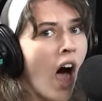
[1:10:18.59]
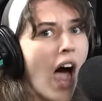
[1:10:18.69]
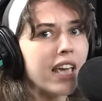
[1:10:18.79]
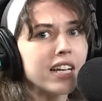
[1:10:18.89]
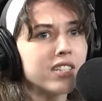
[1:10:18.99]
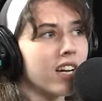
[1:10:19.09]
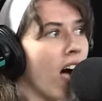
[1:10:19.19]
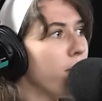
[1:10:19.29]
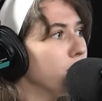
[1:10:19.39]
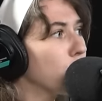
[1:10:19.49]
I get to
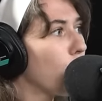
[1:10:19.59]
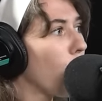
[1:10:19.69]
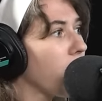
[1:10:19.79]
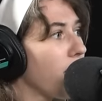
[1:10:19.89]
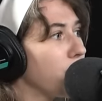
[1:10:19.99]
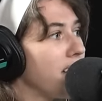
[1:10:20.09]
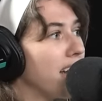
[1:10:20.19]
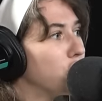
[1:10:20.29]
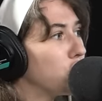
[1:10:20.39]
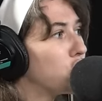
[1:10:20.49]
come into work every day
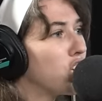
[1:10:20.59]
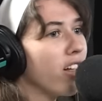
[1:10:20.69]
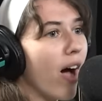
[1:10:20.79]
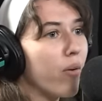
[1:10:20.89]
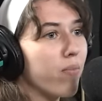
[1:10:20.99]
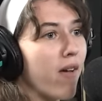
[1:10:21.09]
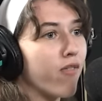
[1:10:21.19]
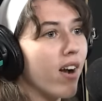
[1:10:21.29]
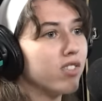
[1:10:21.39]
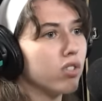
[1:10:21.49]
and just chill out with my
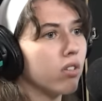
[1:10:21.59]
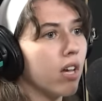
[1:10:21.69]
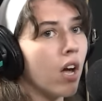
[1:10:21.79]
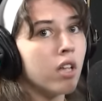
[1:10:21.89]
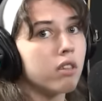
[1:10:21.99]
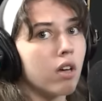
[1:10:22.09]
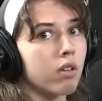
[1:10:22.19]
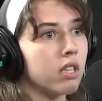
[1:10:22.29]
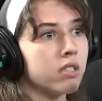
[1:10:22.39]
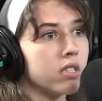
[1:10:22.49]
friends, and you're like,
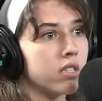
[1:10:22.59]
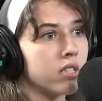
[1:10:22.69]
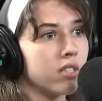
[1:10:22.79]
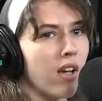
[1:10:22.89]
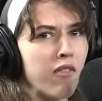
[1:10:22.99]
this is disgusting.